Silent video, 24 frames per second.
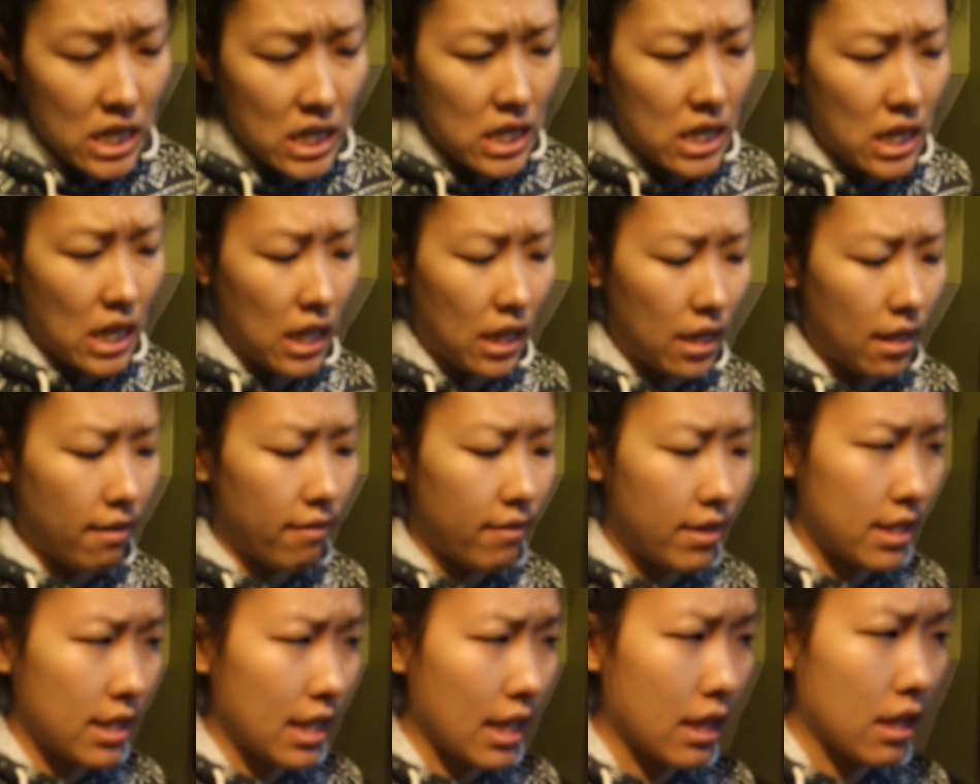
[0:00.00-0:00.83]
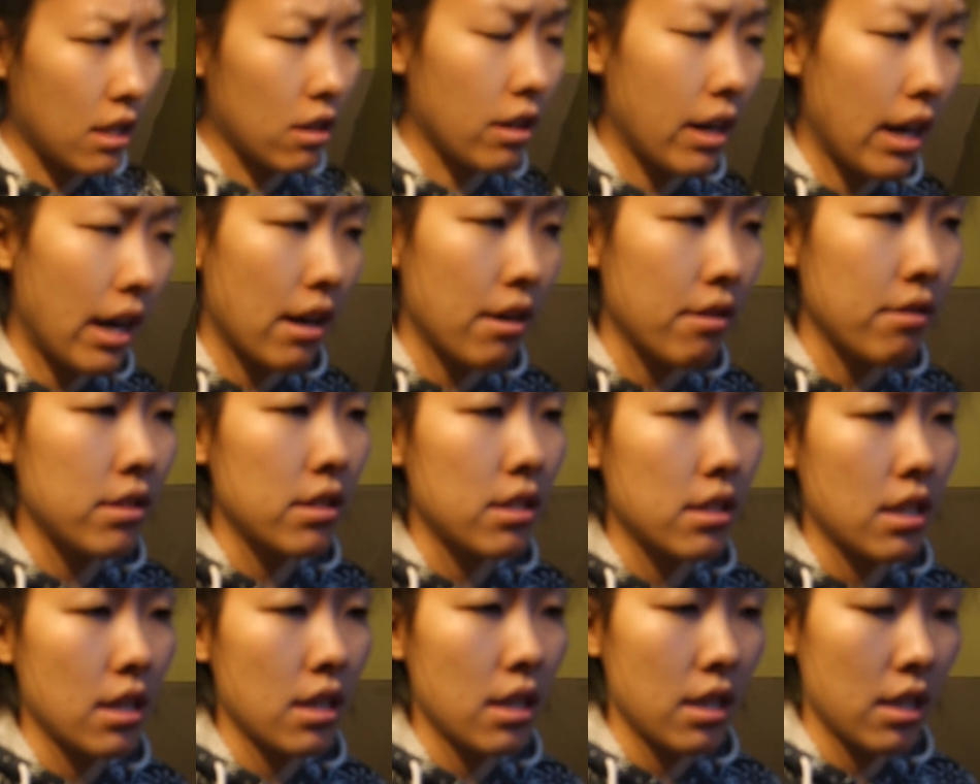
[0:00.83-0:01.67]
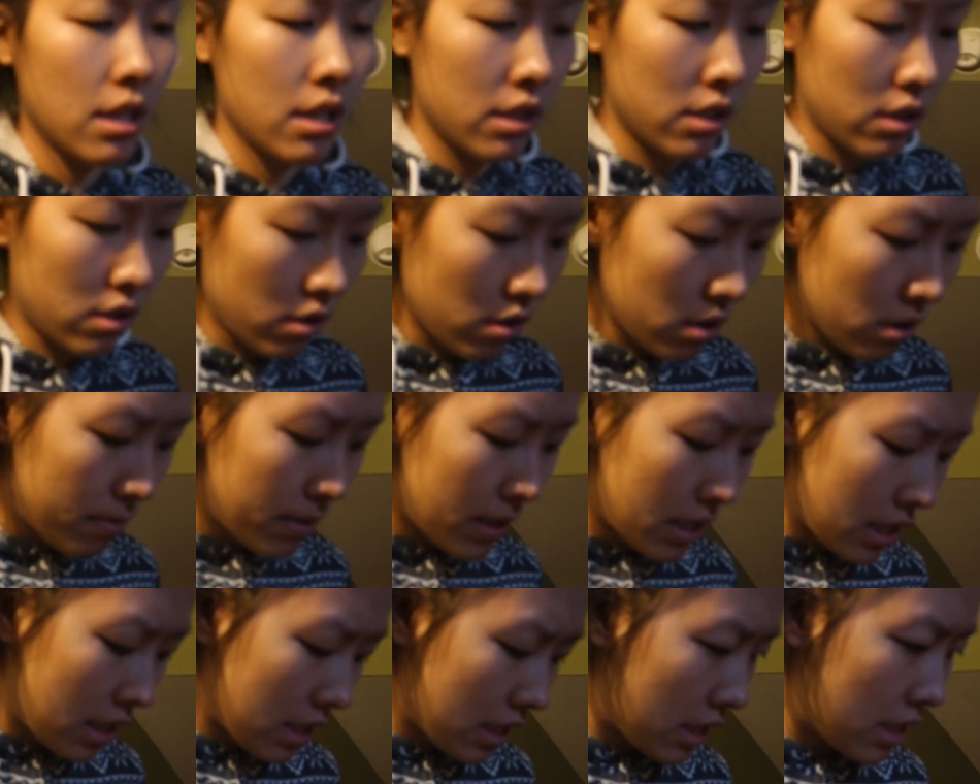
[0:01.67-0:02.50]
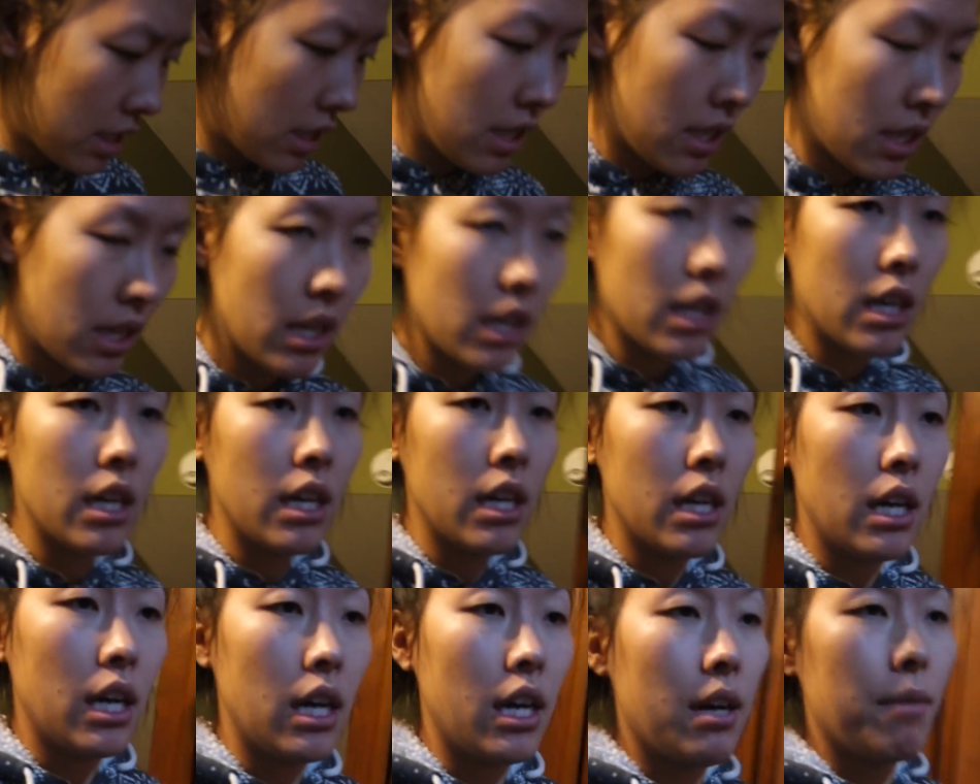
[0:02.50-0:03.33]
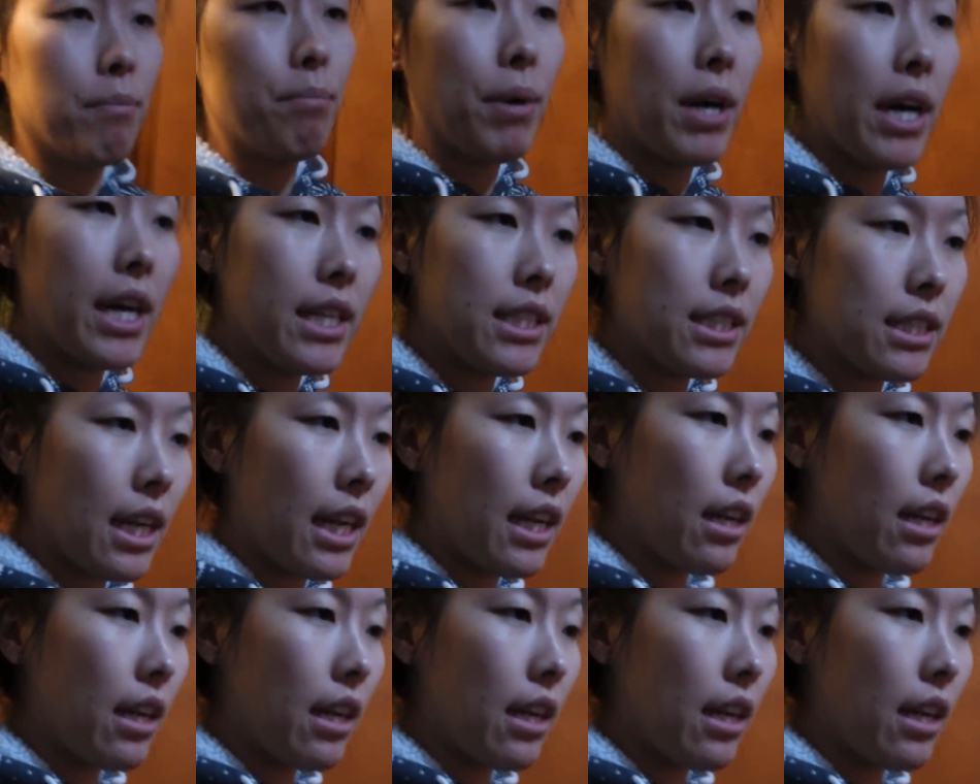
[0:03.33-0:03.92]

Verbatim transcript: that gift is at their house. Excuse me. But